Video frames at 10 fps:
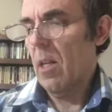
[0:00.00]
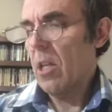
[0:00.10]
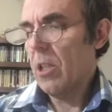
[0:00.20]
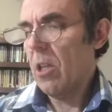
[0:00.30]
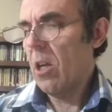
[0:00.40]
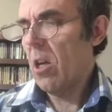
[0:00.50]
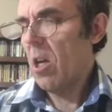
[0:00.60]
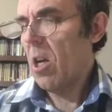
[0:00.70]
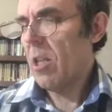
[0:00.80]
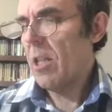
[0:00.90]
Sir
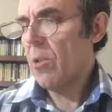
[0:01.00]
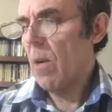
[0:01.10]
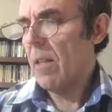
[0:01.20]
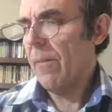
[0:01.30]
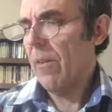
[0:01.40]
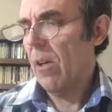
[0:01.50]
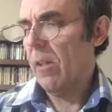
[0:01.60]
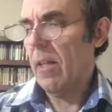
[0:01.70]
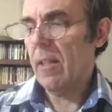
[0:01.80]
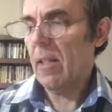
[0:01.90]
Ernest
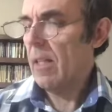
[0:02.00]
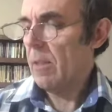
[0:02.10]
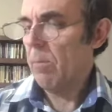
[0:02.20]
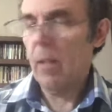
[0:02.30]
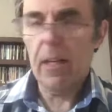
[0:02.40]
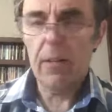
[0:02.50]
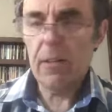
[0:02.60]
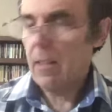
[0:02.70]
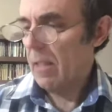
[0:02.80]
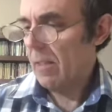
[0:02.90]
Rutherford, headlines blared
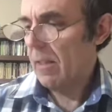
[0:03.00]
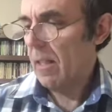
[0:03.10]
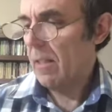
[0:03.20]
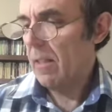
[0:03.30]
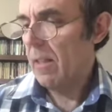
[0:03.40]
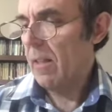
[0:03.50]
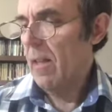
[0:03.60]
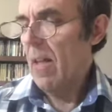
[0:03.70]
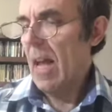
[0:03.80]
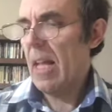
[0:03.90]
in 1919,
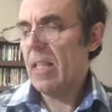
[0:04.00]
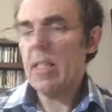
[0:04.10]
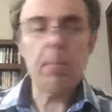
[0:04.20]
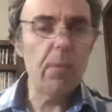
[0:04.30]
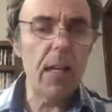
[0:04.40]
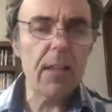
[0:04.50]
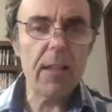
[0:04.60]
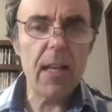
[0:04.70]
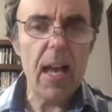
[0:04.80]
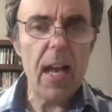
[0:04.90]
had split
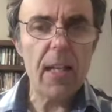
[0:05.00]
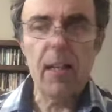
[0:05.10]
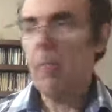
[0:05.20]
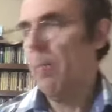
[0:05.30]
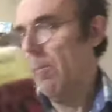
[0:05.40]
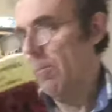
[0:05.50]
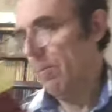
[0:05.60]
the atom.